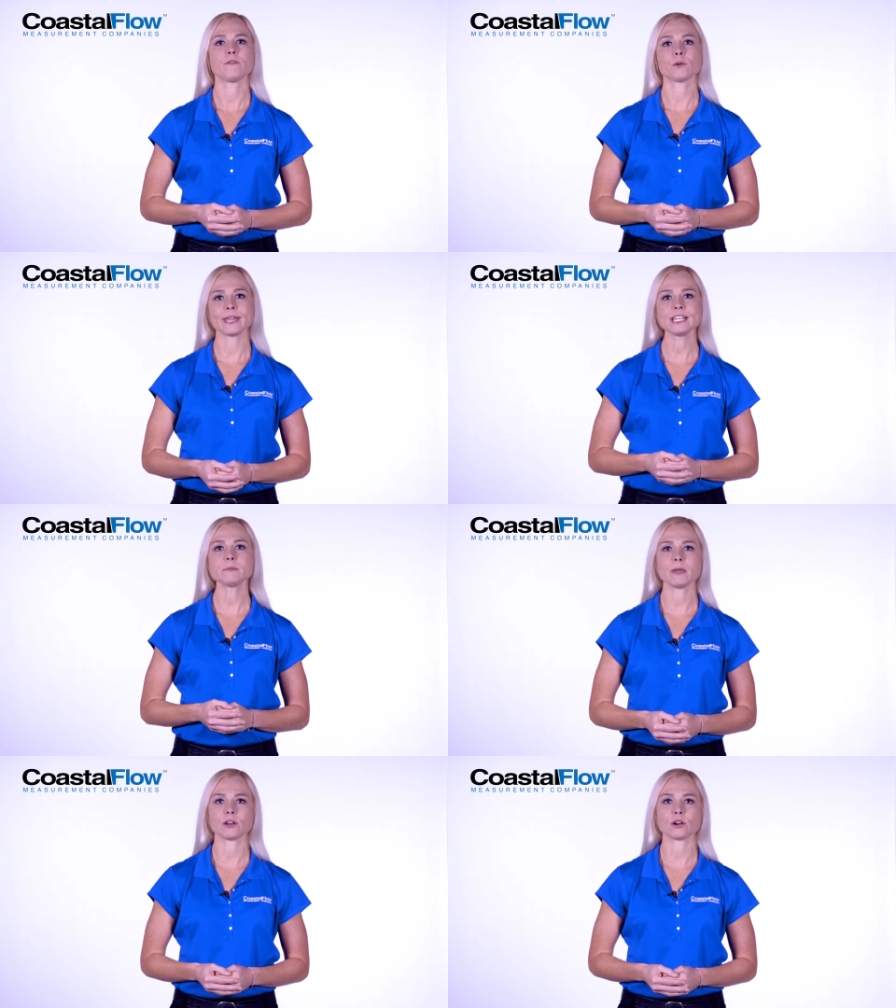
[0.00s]
For
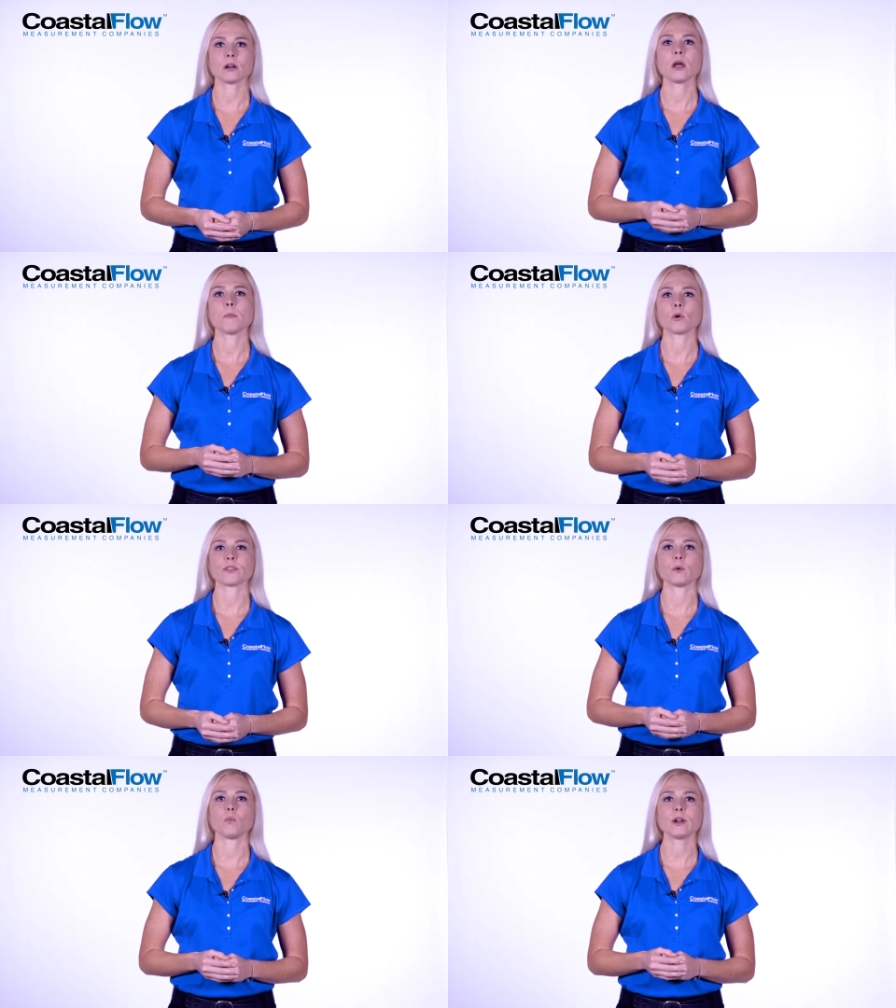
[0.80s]
each meter,
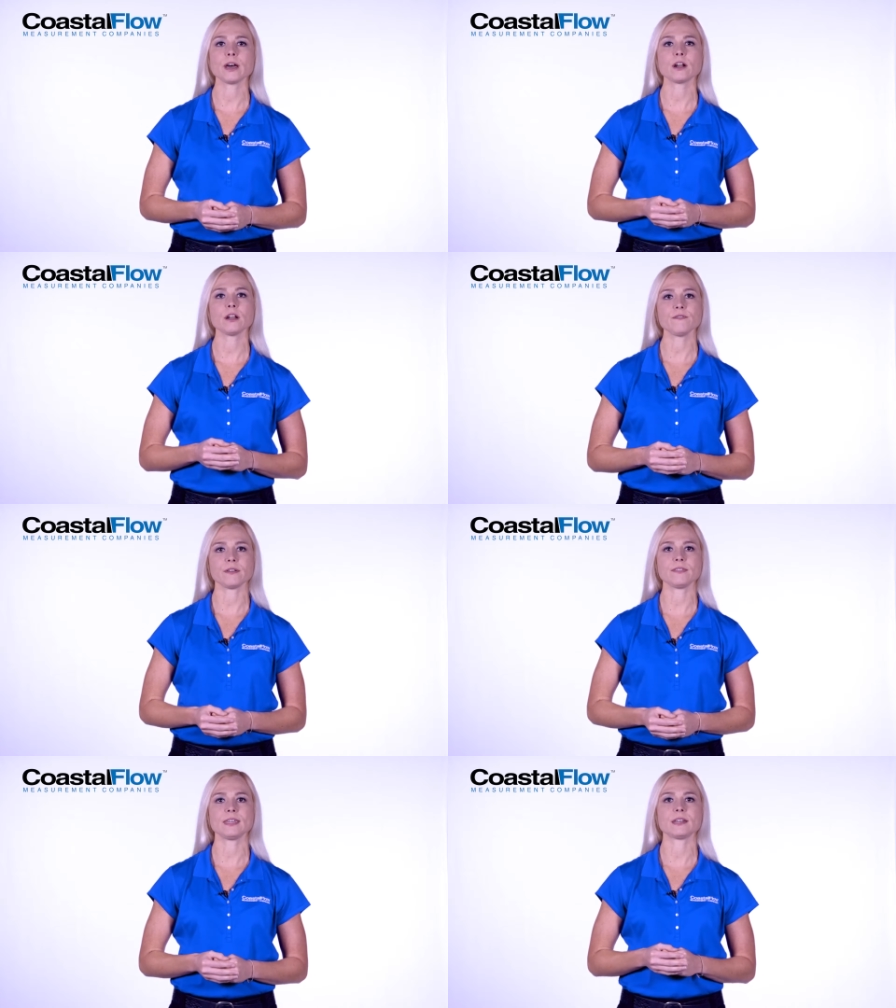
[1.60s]
more than
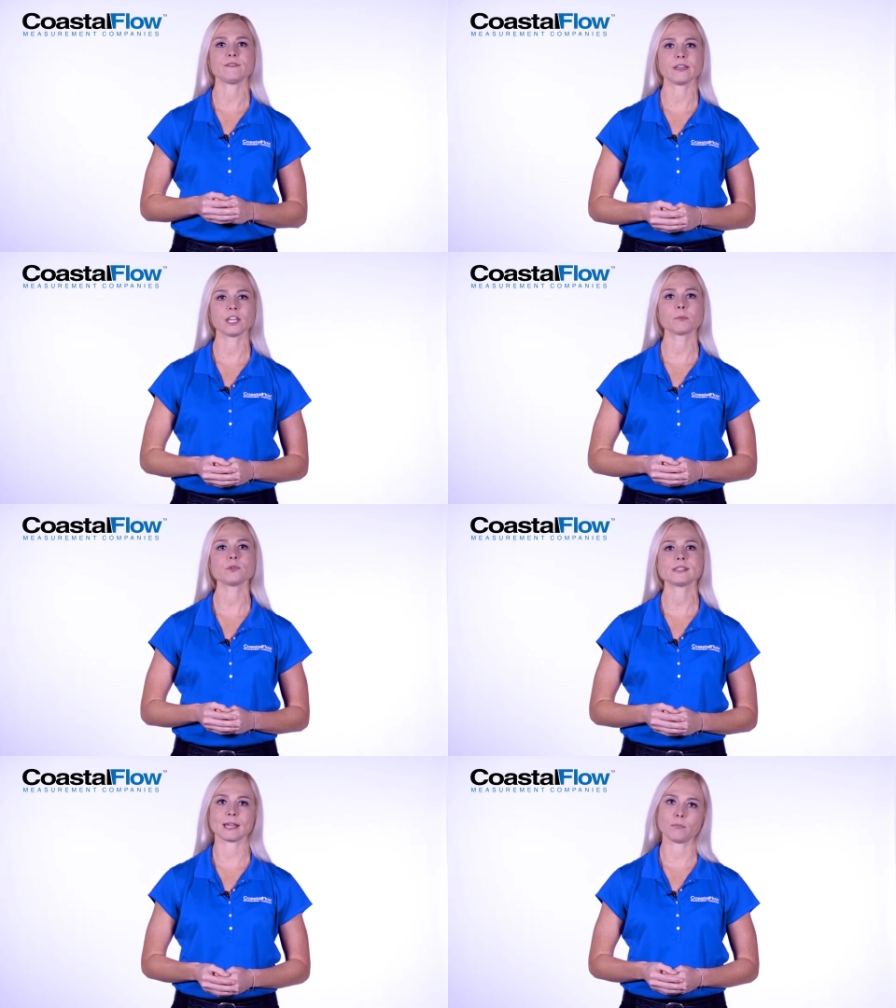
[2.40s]
150
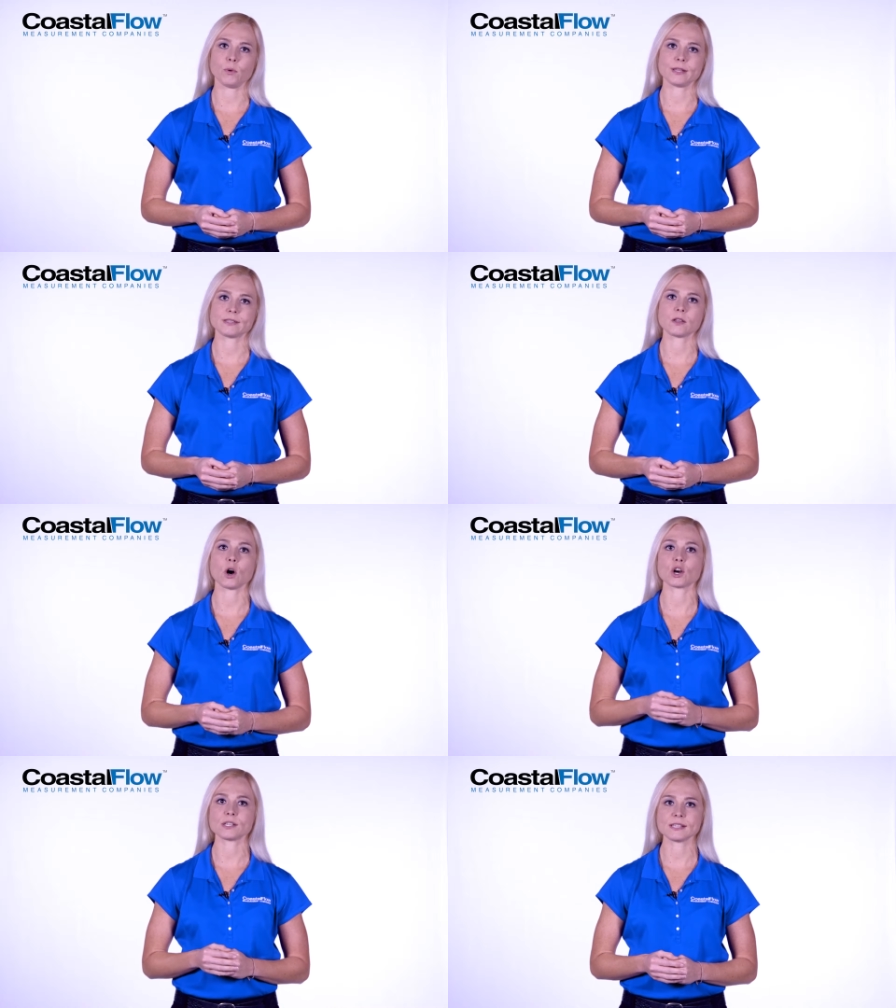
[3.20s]
configurable set points
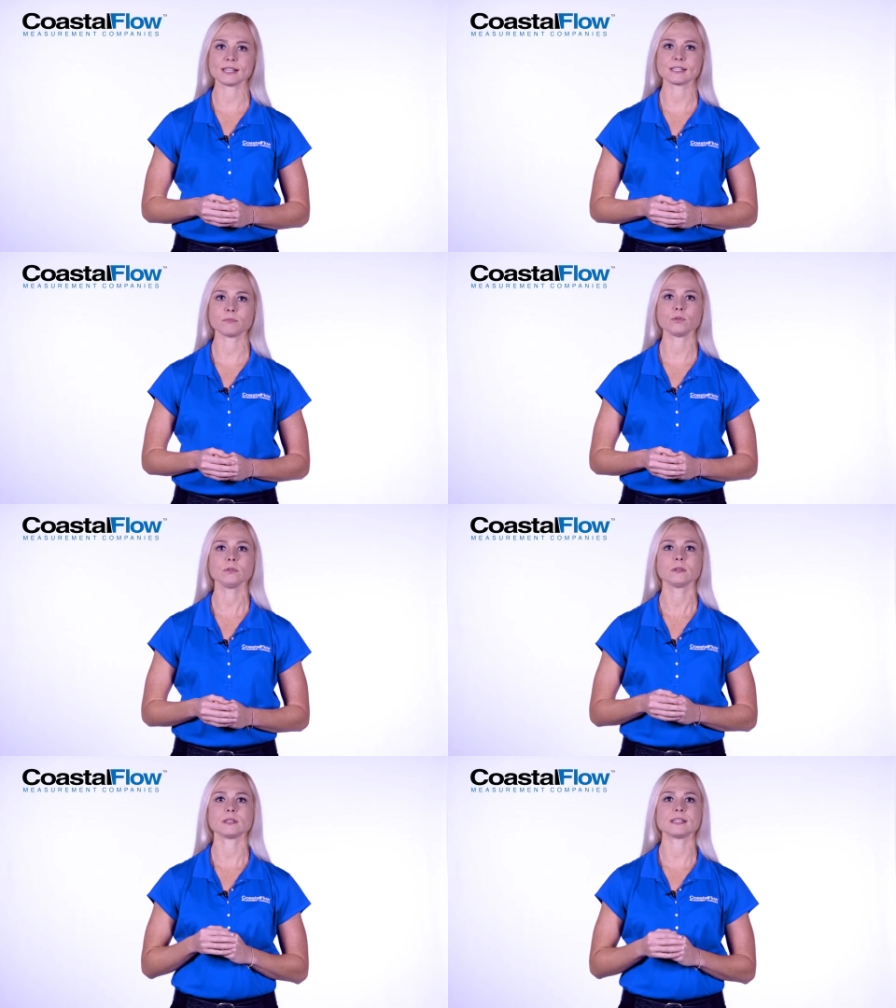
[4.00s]
are
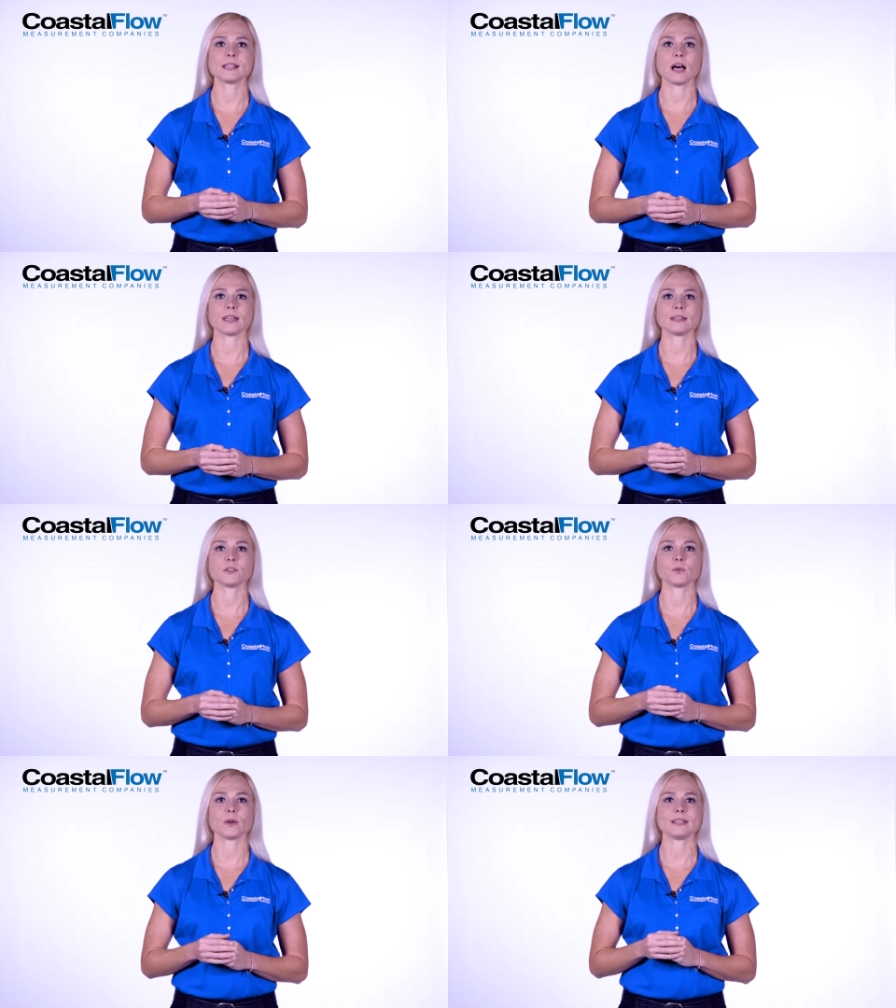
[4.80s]
accessible,
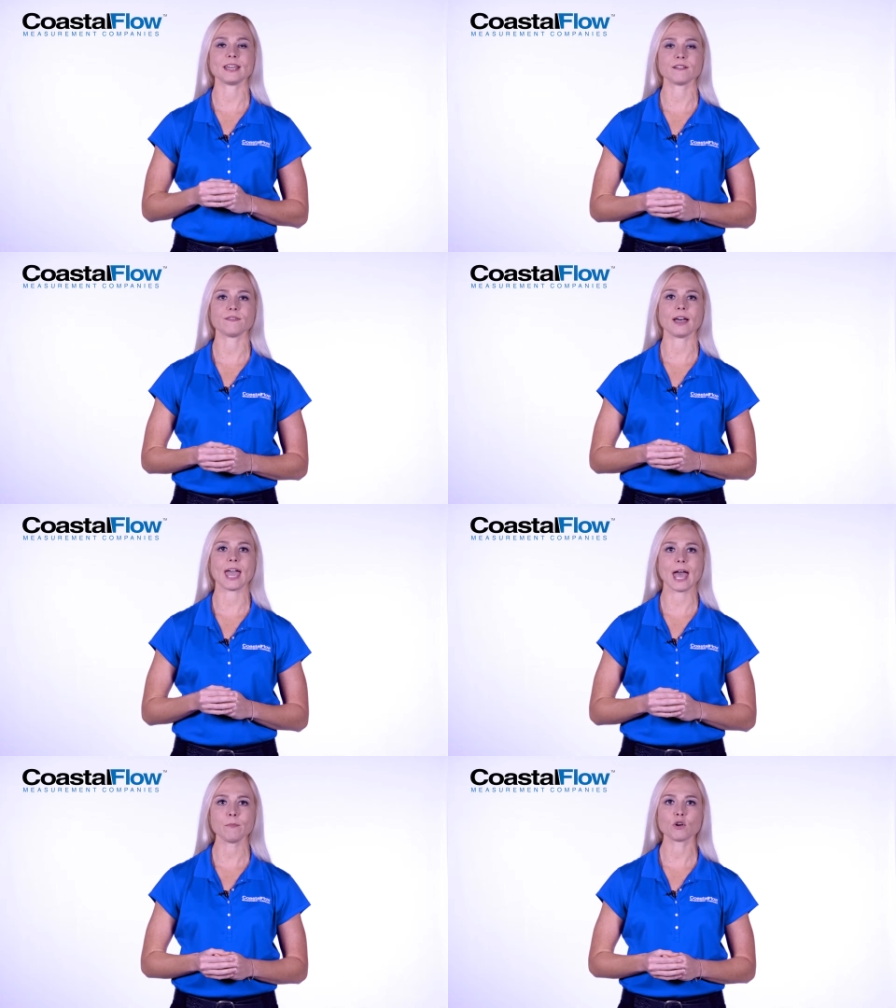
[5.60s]
designed to identify
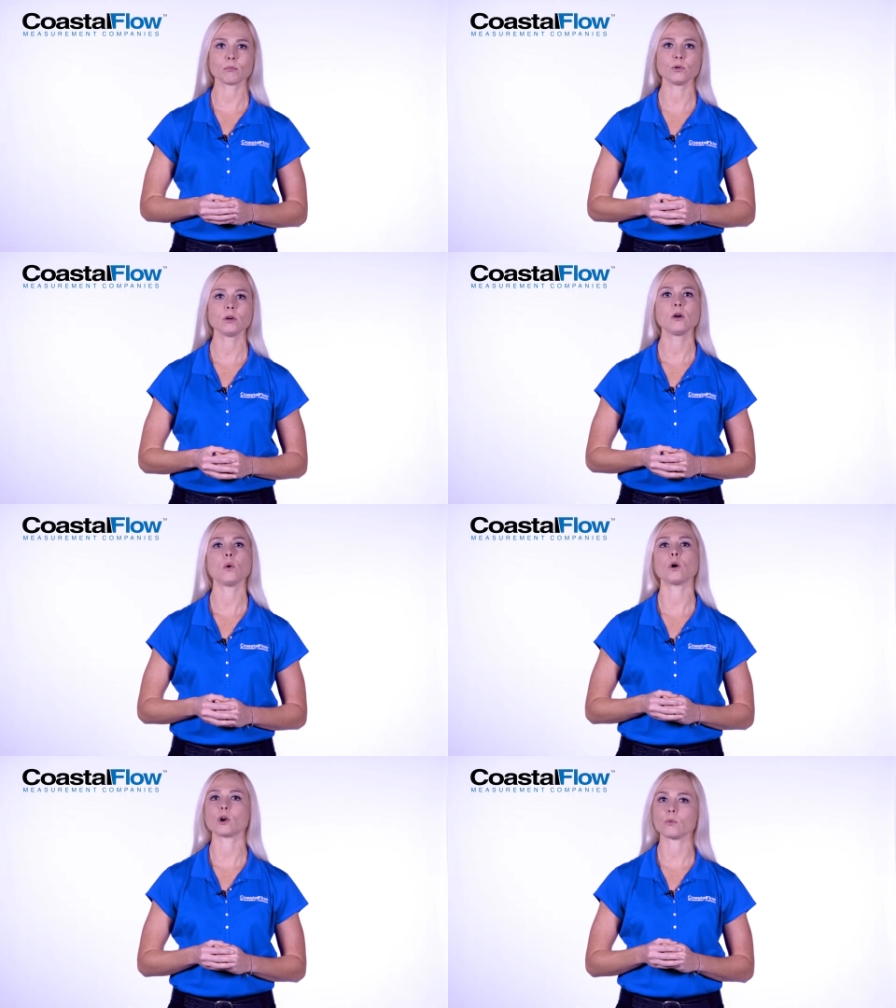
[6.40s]
abnormal
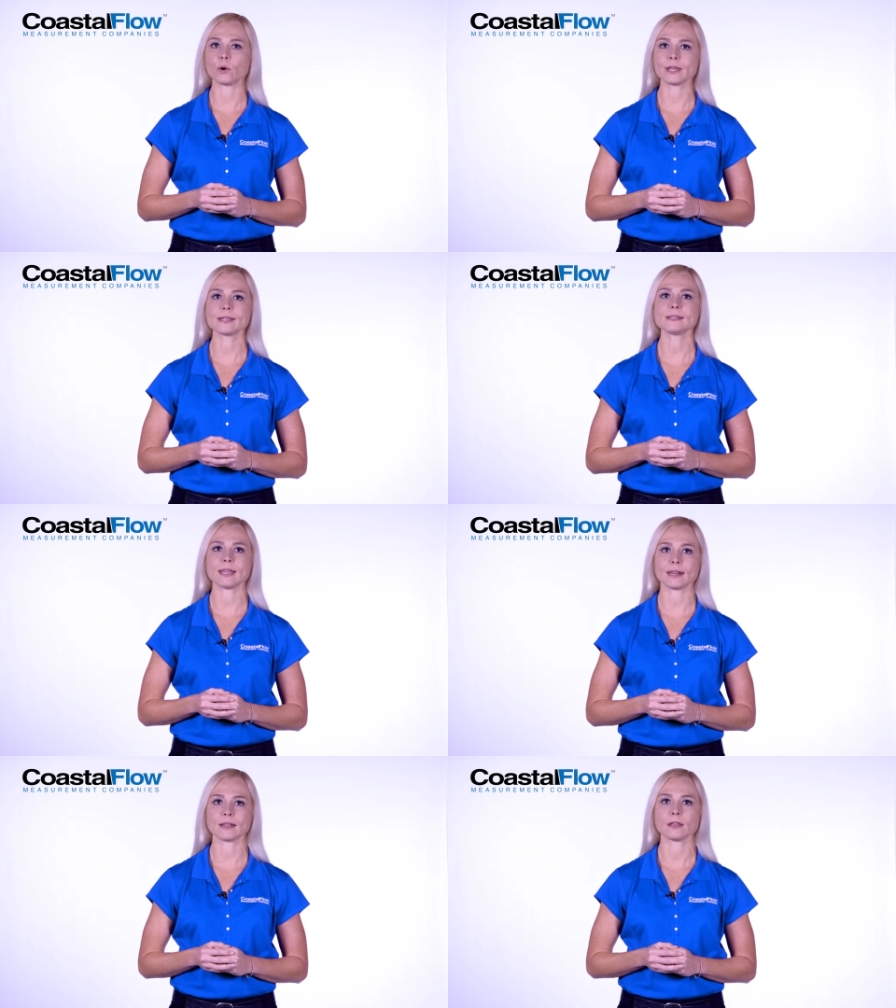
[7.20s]
or erroneous
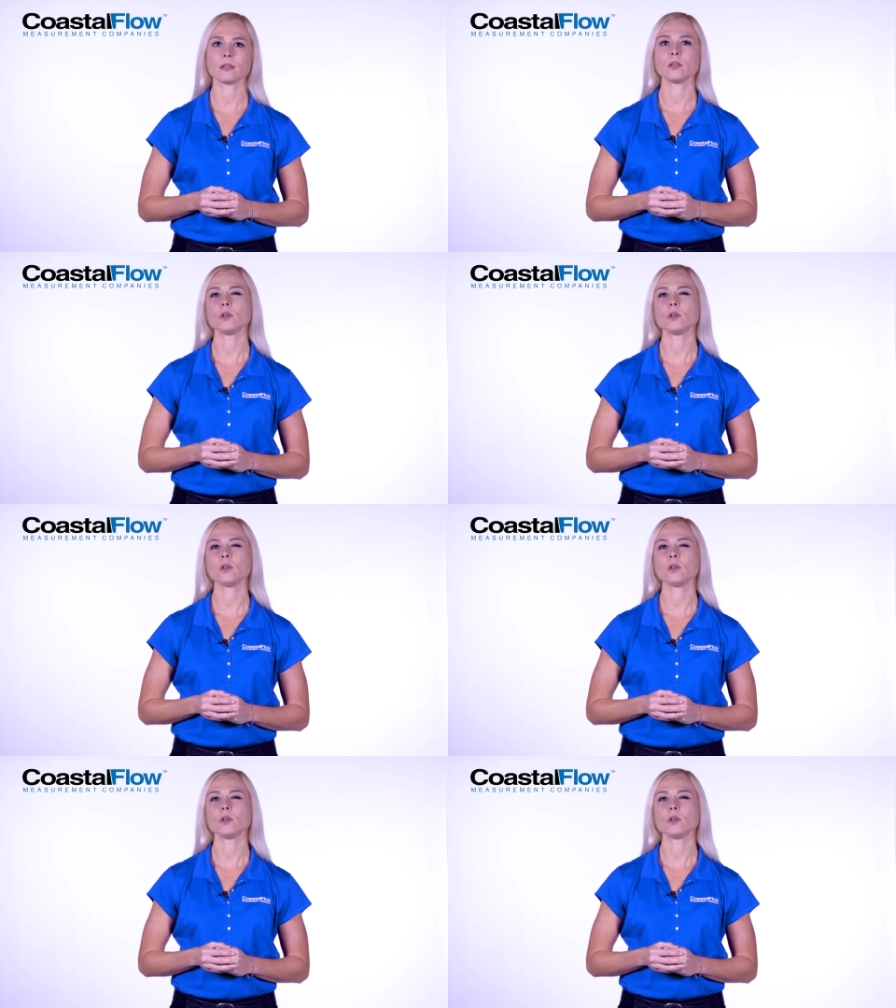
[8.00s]
data